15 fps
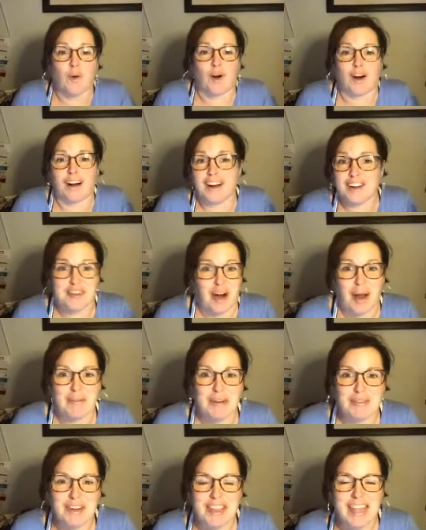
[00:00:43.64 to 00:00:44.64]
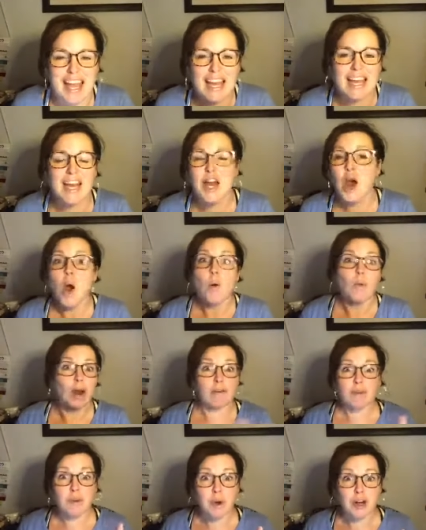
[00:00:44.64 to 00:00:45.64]
door and grab everything,
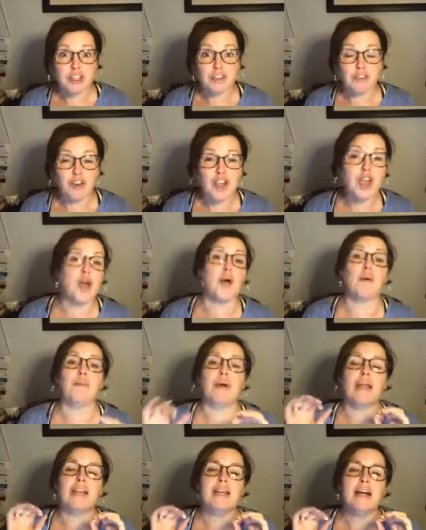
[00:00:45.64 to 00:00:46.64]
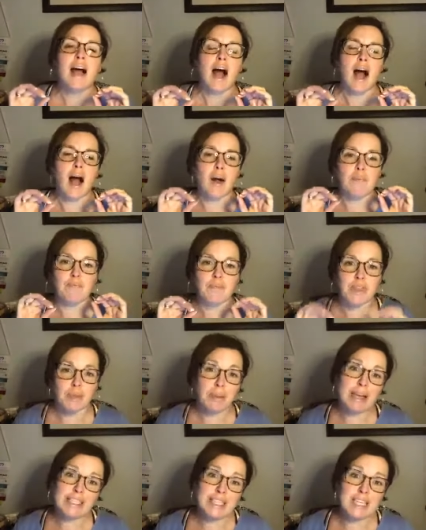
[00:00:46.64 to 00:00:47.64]
whatever works for you. But um,
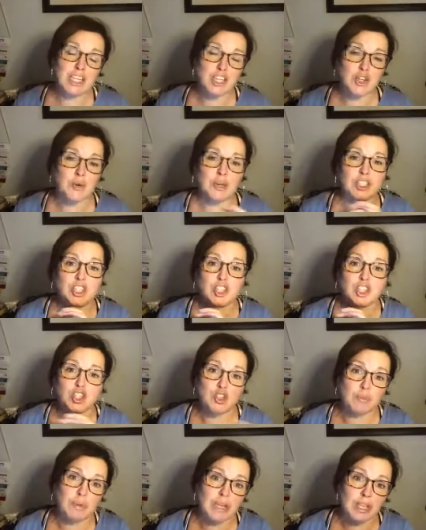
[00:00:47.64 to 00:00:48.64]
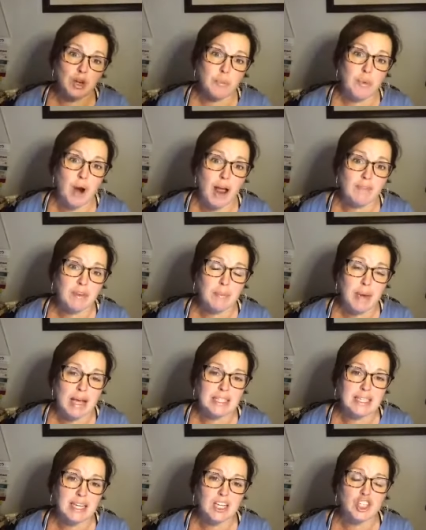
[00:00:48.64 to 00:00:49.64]
the best thing to do is just shoot me a little private
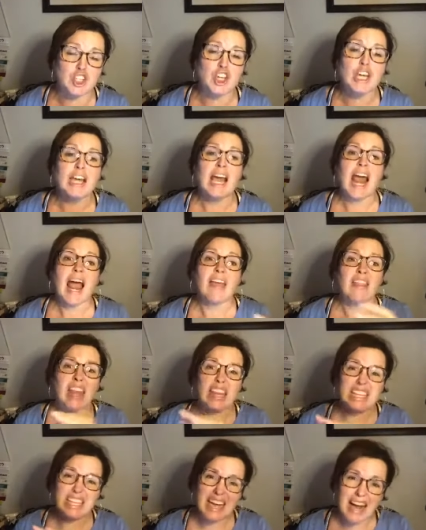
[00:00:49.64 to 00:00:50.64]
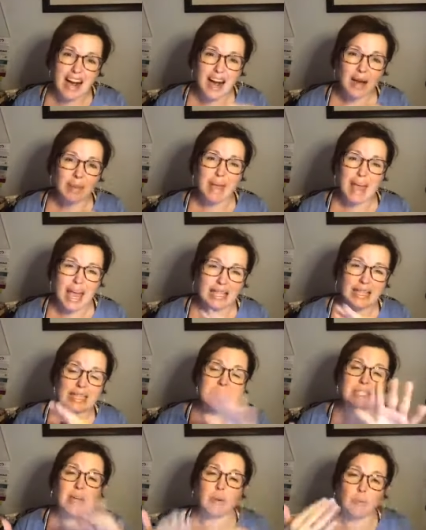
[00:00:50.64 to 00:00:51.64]
message and then
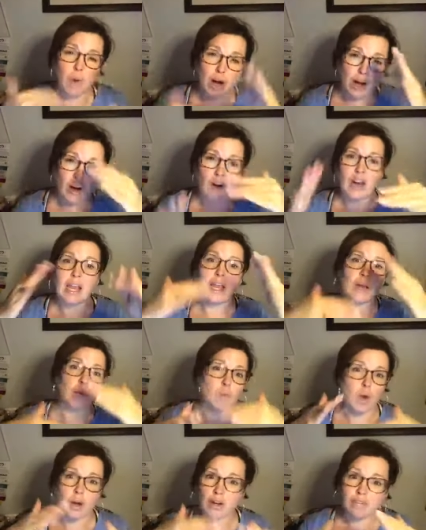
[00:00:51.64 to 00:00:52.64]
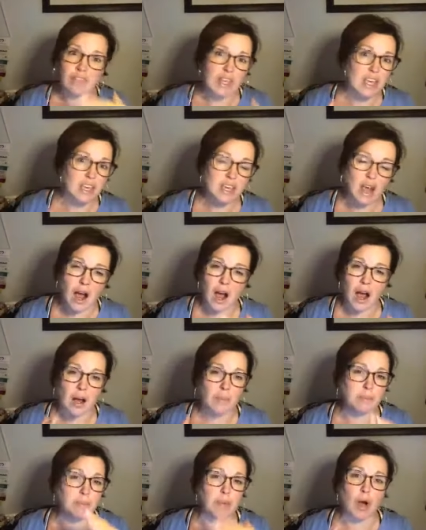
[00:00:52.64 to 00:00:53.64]
comment somewhere in one of the
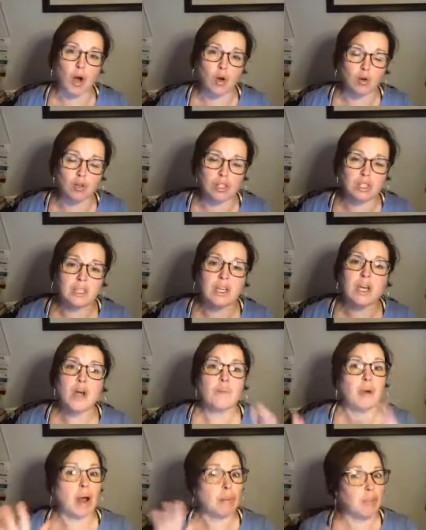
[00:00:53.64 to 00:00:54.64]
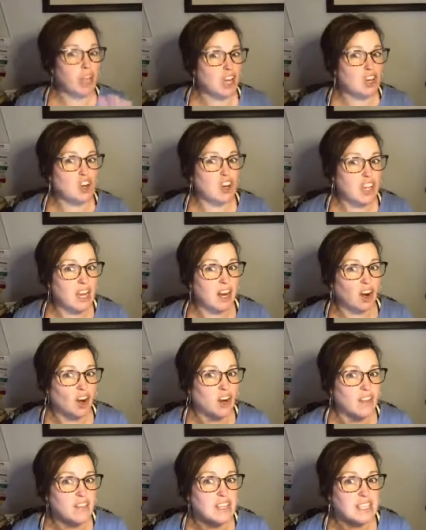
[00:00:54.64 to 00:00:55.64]
um, posts, probably under
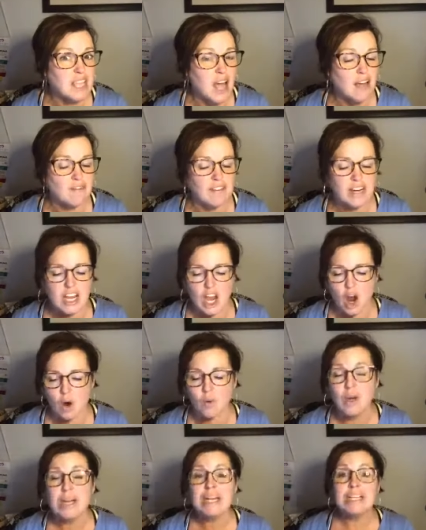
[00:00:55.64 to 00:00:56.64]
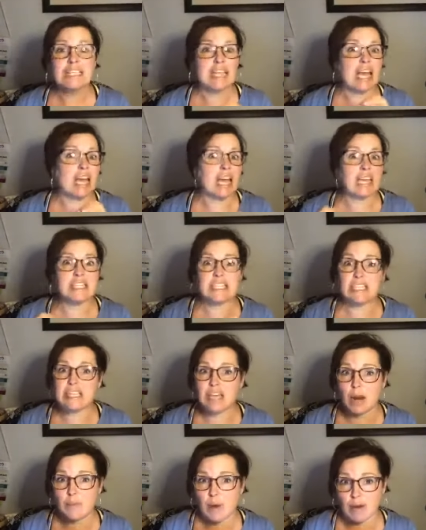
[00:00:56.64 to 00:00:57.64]
here in this live video, saying, Hey,
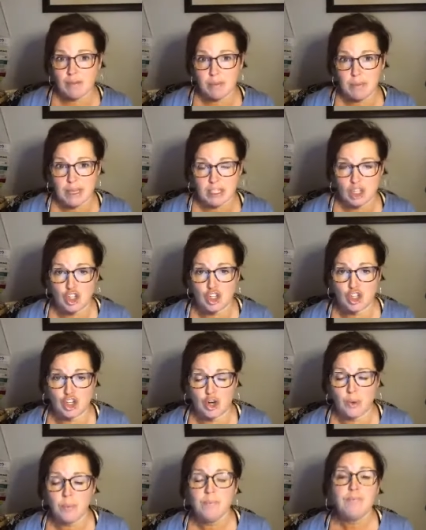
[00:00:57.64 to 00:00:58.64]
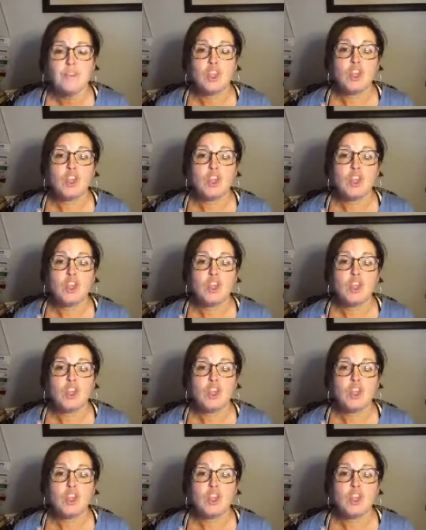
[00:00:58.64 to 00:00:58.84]
Cindy, I private messaged you.